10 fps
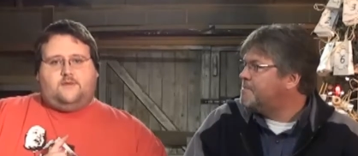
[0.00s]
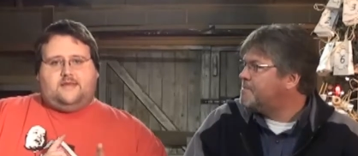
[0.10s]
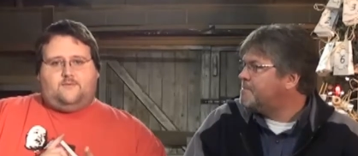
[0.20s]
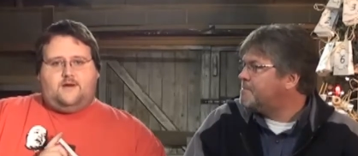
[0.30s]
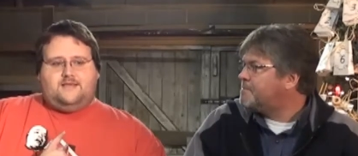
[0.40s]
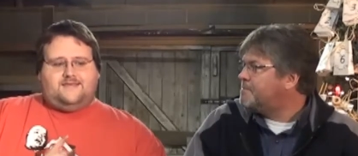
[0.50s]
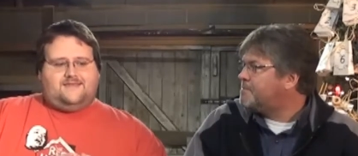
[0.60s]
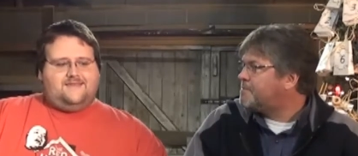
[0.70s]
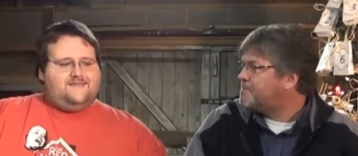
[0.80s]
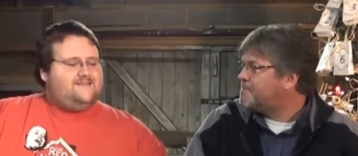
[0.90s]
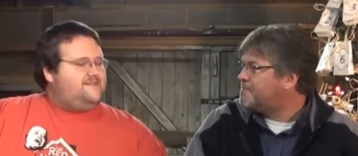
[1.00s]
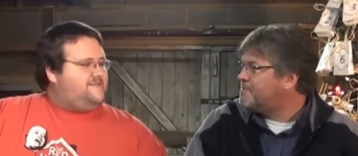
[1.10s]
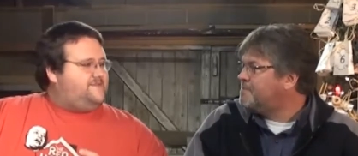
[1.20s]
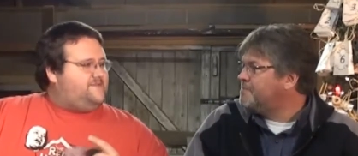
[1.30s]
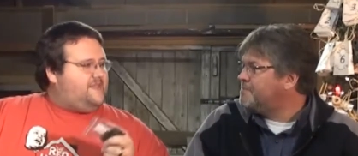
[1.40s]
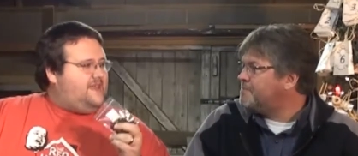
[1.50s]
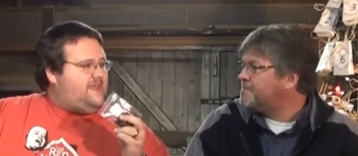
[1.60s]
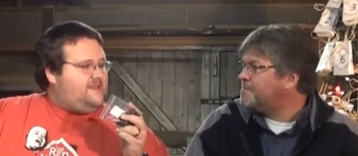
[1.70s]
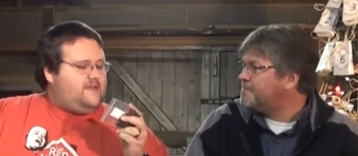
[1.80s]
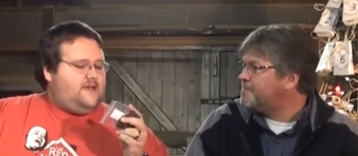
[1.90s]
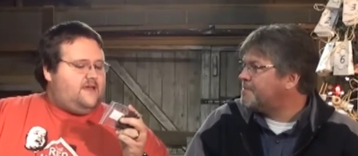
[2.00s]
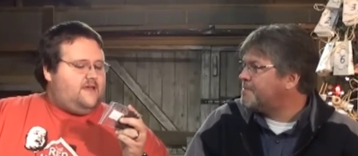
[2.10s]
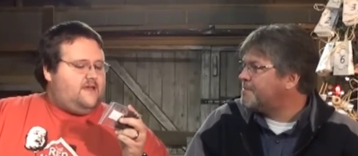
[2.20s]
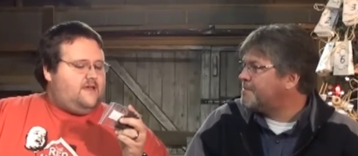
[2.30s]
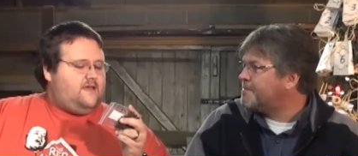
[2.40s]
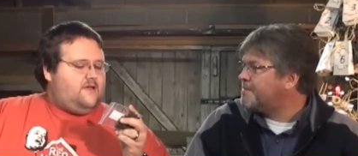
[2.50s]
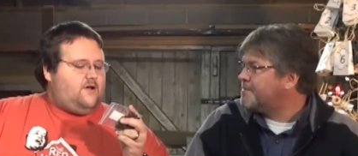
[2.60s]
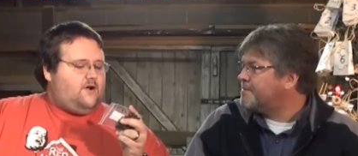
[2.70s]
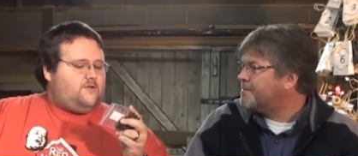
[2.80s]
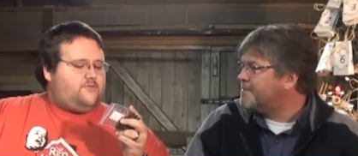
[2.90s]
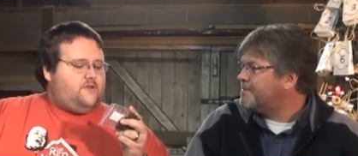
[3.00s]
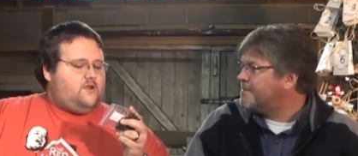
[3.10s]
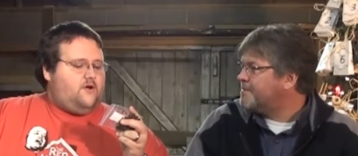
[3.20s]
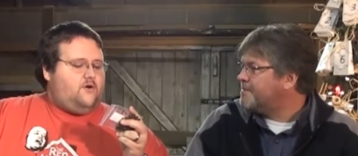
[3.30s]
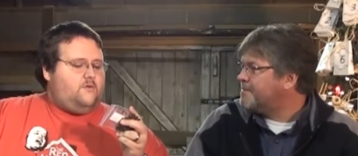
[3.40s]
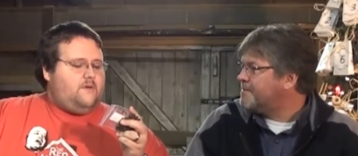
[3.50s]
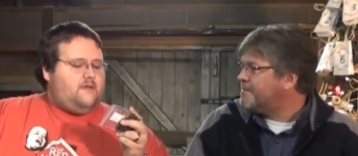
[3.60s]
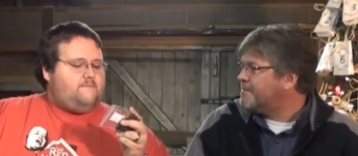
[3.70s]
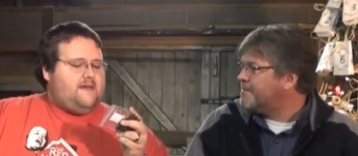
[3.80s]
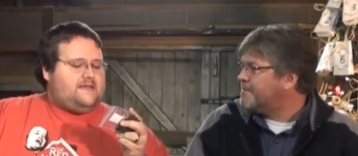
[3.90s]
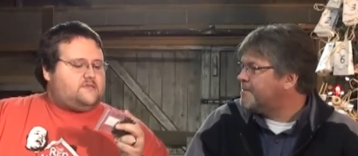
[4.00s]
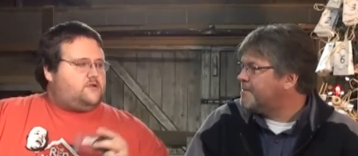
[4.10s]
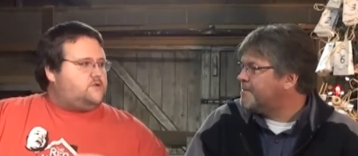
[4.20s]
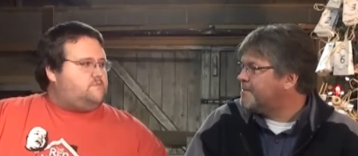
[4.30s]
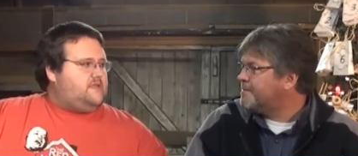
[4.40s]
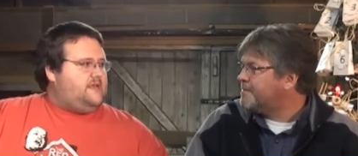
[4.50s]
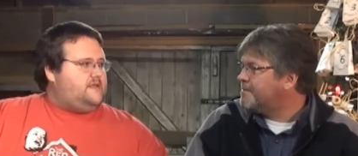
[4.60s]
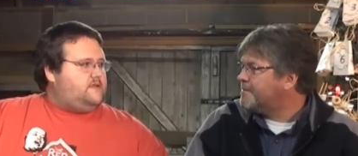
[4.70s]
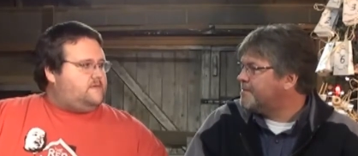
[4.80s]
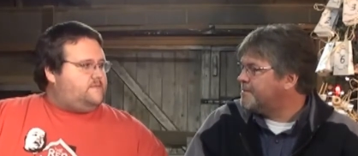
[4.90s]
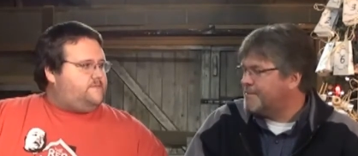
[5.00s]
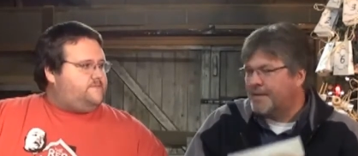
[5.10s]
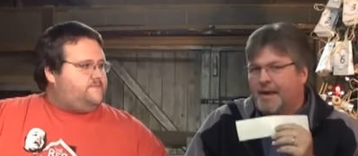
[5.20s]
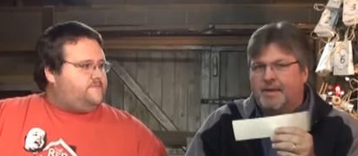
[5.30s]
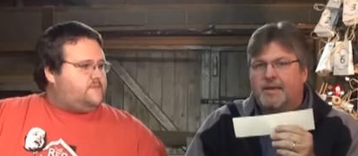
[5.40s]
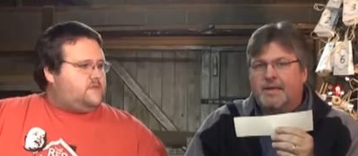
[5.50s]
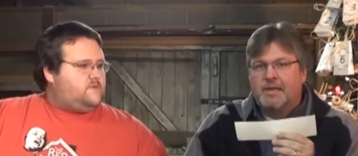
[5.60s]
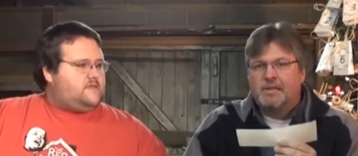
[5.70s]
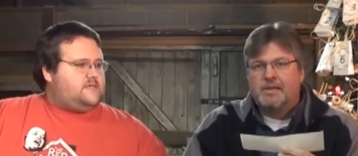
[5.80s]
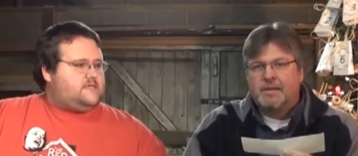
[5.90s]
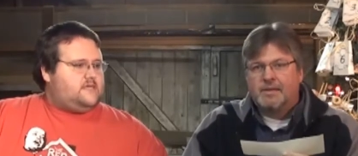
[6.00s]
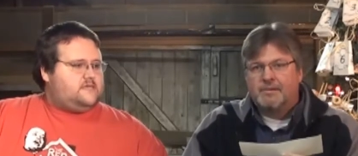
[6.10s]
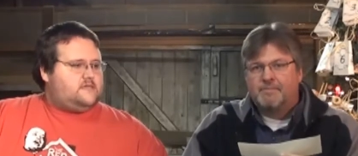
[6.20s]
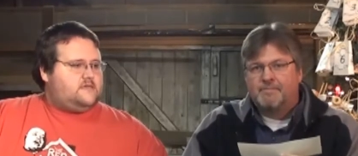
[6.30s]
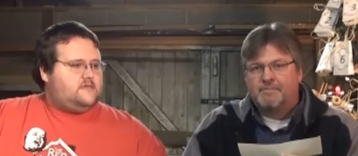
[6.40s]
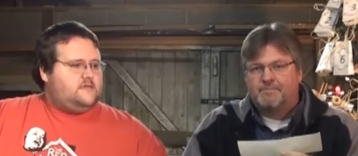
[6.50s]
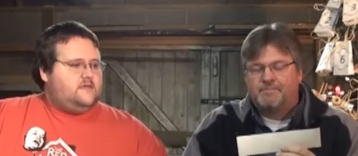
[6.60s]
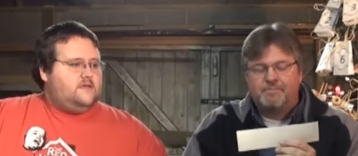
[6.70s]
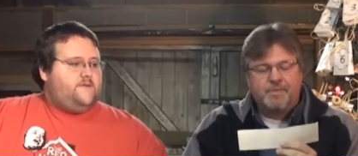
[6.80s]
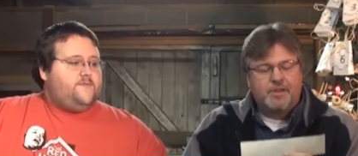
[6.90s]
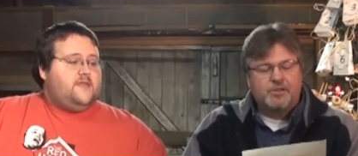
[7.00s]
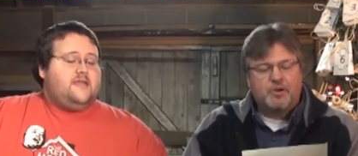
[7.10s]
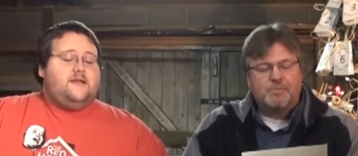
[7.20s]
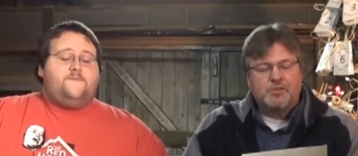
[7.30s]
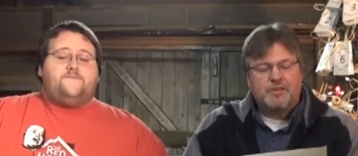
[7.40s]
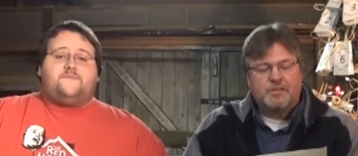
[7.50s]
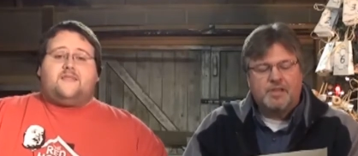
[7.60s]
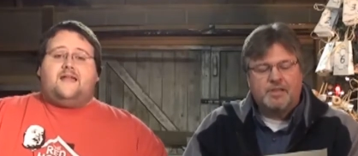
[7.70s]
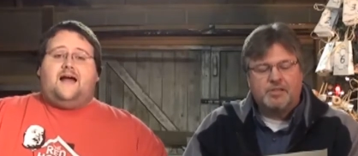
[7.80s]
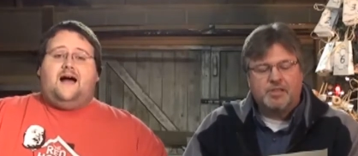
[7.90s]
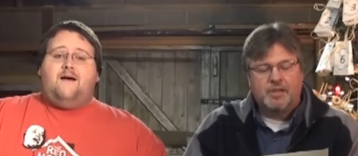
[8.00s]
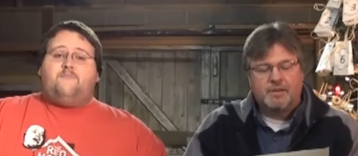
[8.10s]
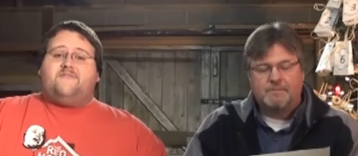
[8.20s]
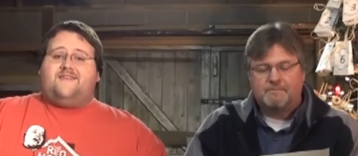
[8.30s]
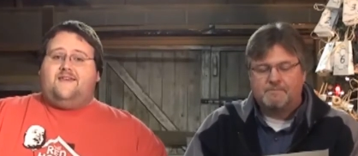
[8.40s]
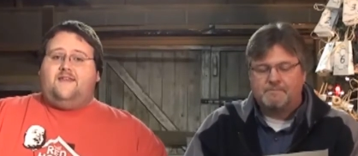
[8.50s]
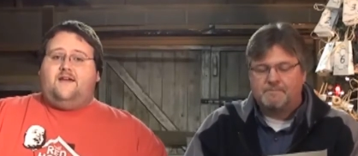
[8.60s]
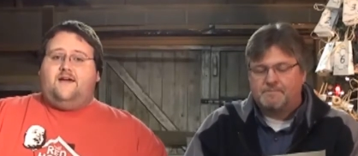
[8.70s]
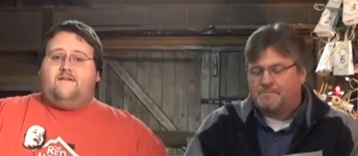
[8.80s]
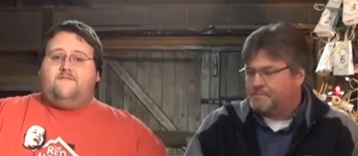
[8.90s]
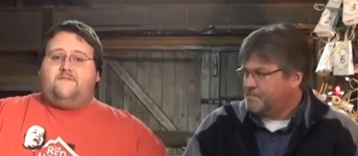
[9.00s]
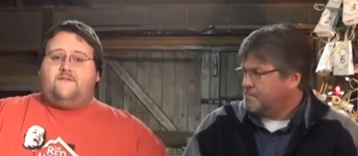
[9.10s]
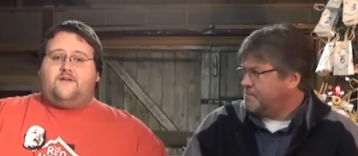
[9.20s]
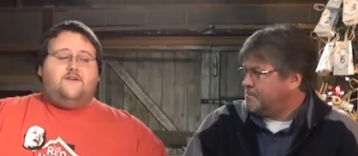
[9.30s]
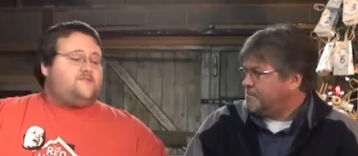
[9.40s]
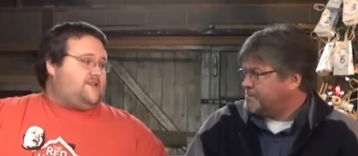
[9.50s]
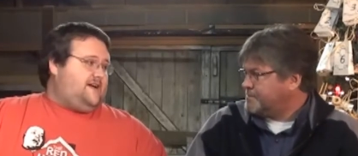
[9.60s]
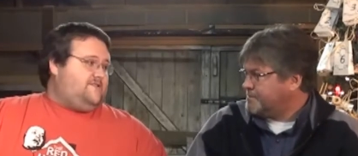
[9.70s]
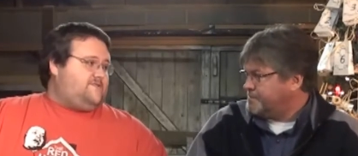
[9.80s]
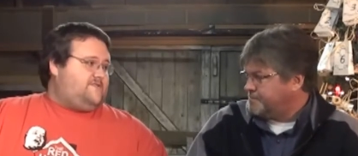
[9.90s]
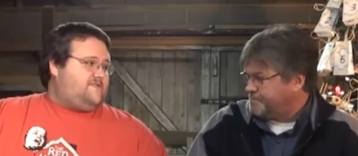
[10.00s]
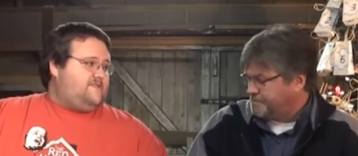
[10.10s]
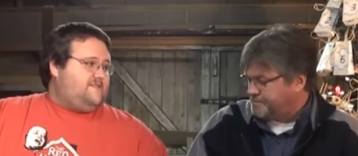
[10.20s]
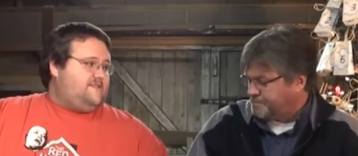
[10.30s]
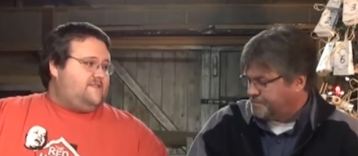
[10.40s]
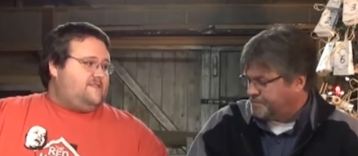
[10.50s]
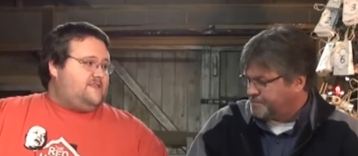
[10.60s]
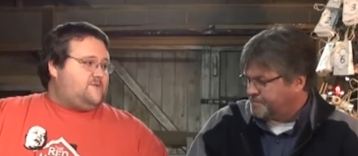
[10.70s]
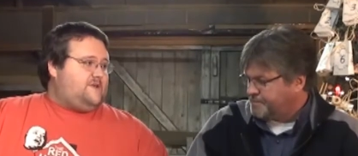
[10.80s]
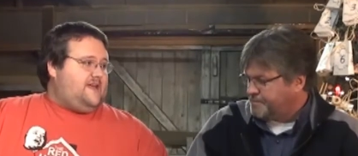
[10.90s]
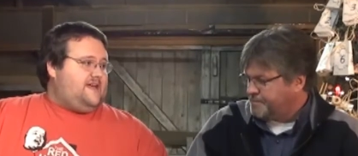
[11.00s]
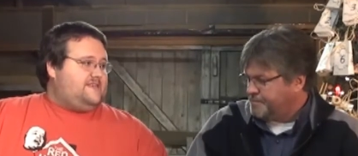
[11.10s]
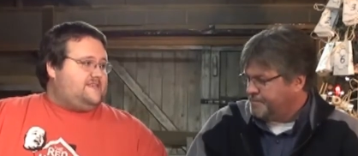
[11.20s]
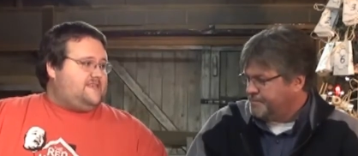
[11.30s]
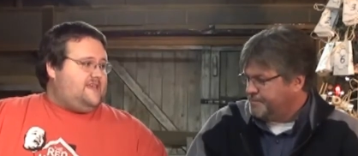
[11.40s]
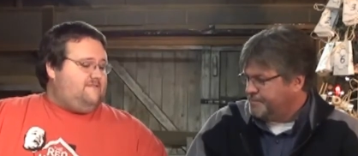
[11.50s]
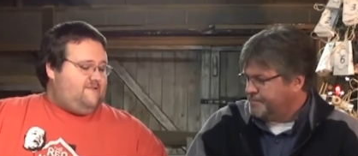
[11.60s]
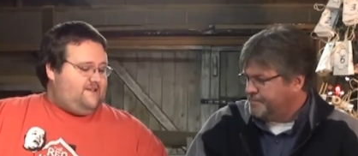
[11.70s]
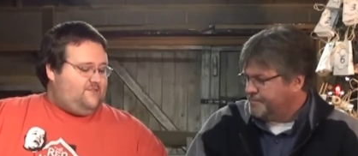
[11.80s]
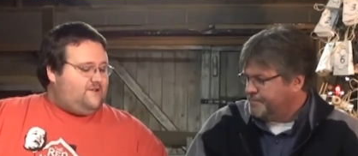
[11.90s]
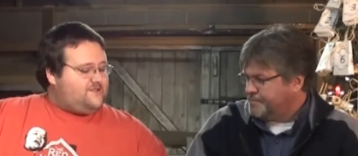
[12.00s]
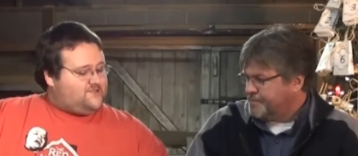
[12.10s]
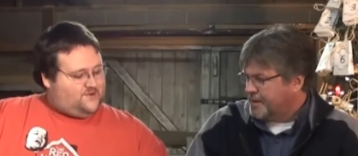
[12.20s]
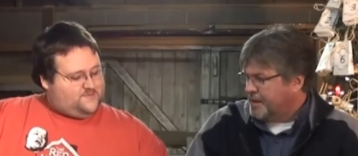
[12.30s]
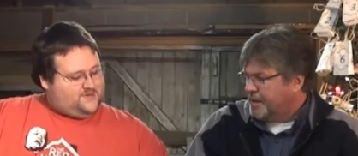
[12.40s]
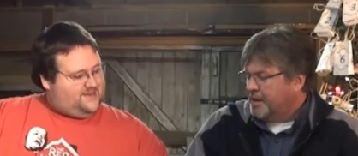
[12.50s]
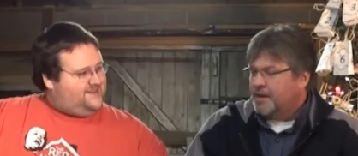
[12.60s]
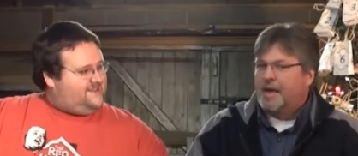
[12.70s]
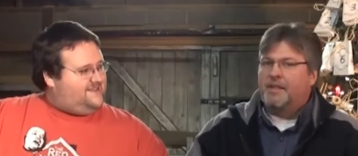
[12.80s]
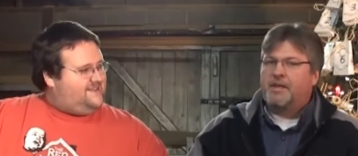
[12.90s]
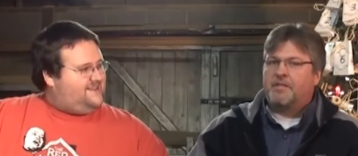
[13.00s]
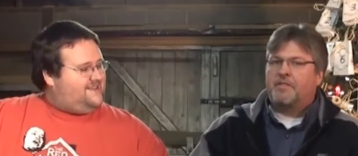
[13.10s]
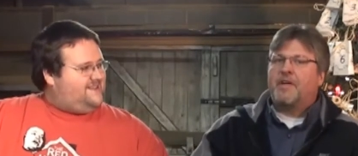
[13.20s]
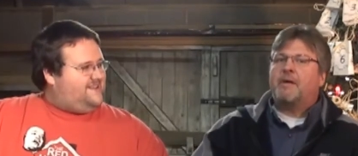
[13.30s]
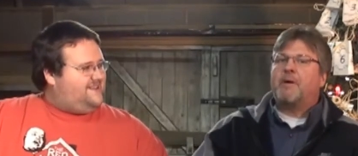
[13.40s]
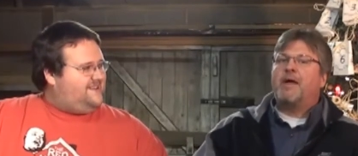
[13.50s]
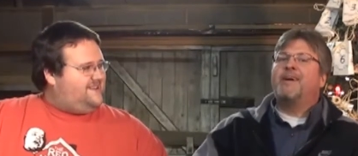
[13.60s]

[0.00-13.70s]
Speaker 1: what that was. And uh, Hearth and Home Ambassador's Blend. Okay. what this is. The description on the tins. Opposite of Coach House. This one has a very long description. Now, the thing about